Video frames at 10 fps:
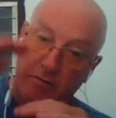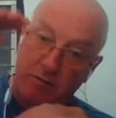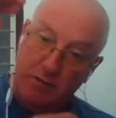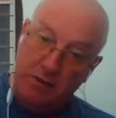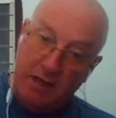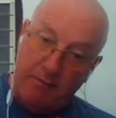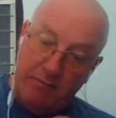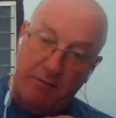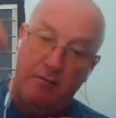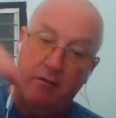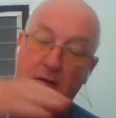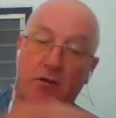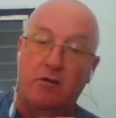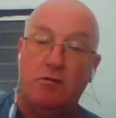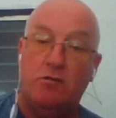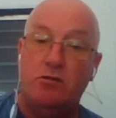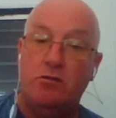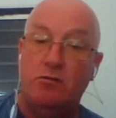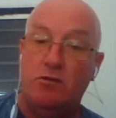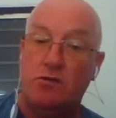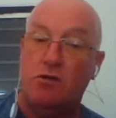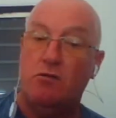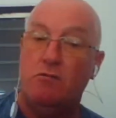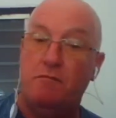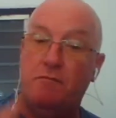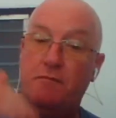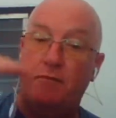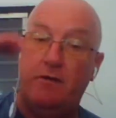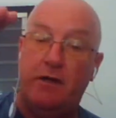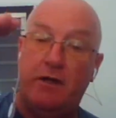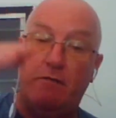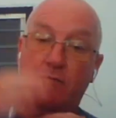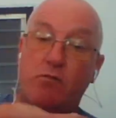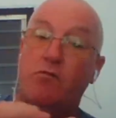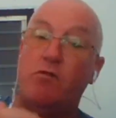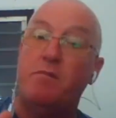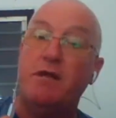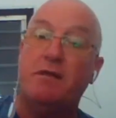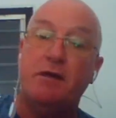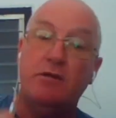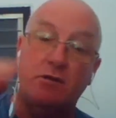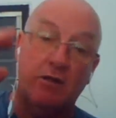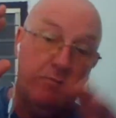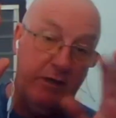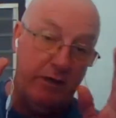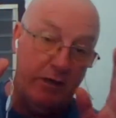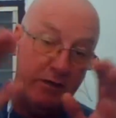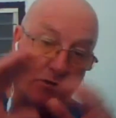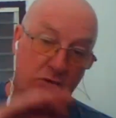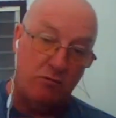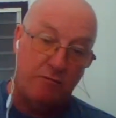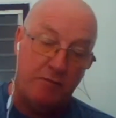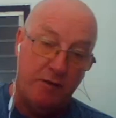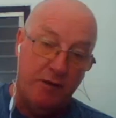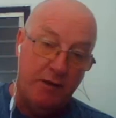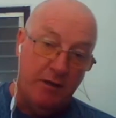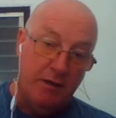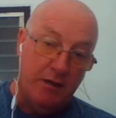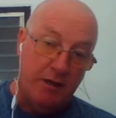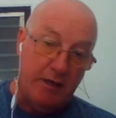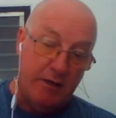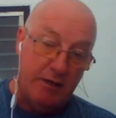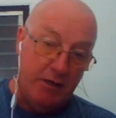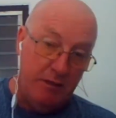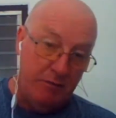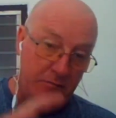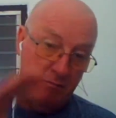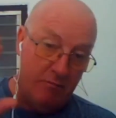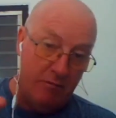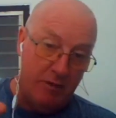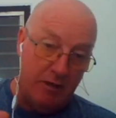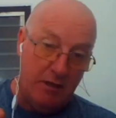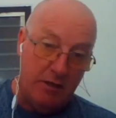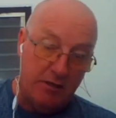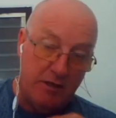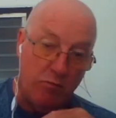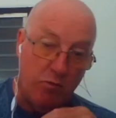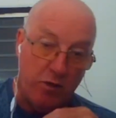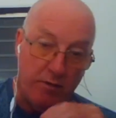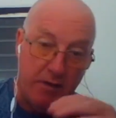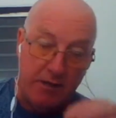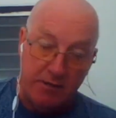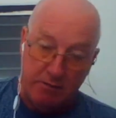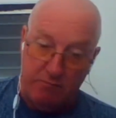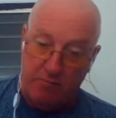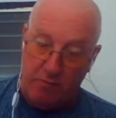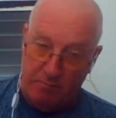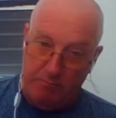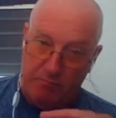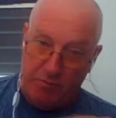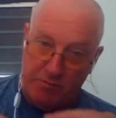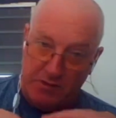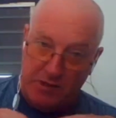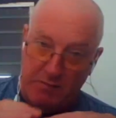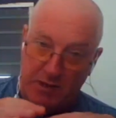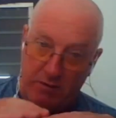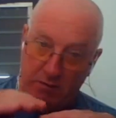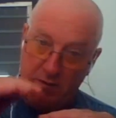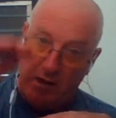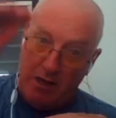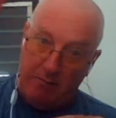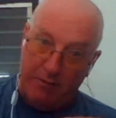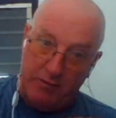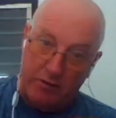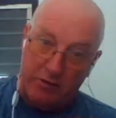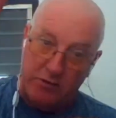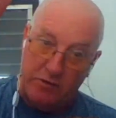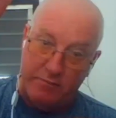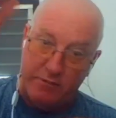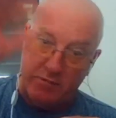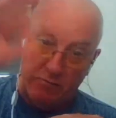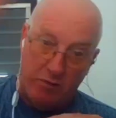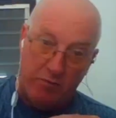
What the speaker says: depth to dissolve, for methane to completely dissolve in the seawater as it from the seabed up to the surface. It won't,